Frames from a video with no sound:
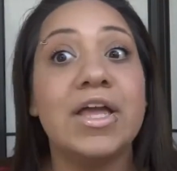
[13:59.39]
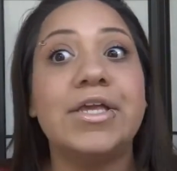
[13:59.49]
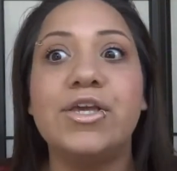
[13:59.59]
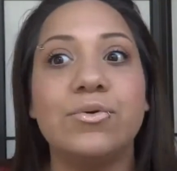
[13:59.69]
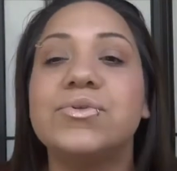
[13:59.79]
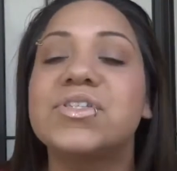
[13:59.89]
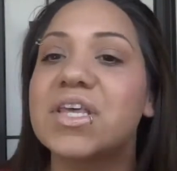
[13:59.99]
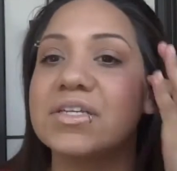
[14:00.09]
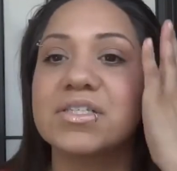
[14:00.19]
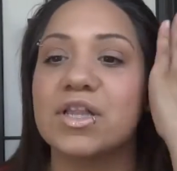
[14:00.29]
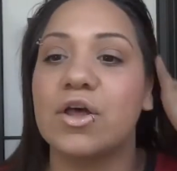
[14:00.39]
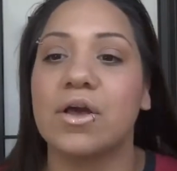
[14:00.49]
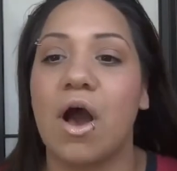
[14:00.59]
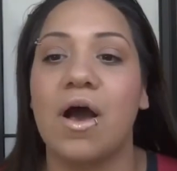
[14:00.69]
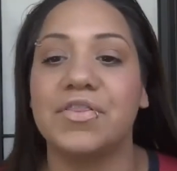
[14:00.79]
use this look
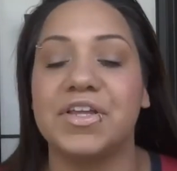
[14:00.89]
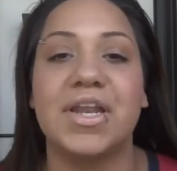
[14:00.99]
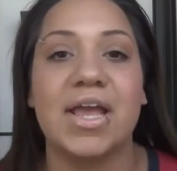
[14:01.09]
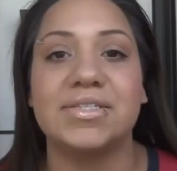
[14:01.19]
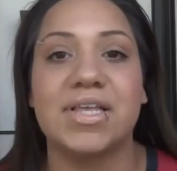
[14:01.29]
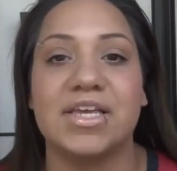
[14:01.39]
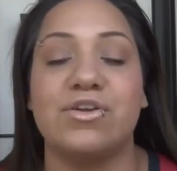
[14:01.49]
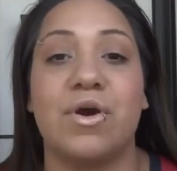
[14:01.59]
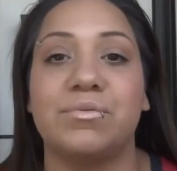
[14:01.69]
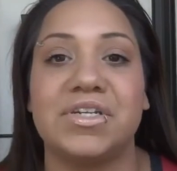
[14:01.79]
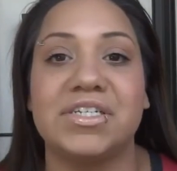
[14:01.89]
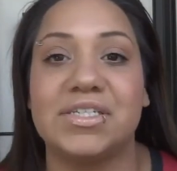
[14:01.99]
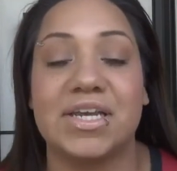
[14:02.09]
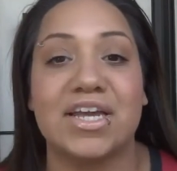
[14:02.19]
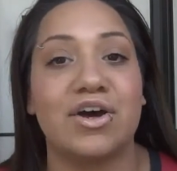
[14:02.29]
on the days that you don't need
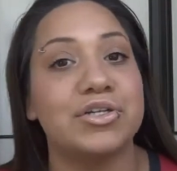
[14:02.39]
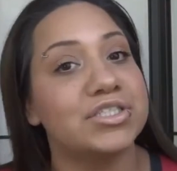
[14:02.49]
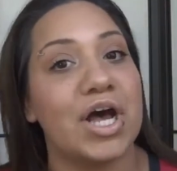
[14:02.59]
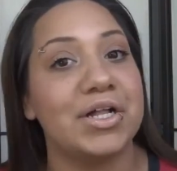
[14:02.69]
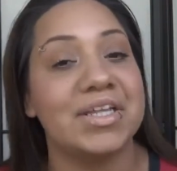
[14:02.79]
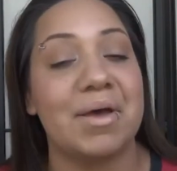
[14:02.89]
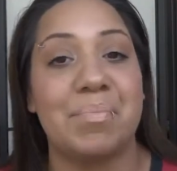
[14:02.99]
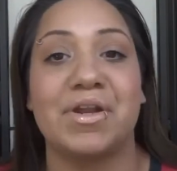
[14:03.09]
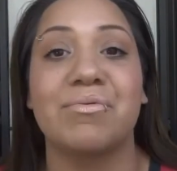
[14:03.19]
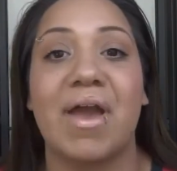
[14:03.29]
to get all dolled up and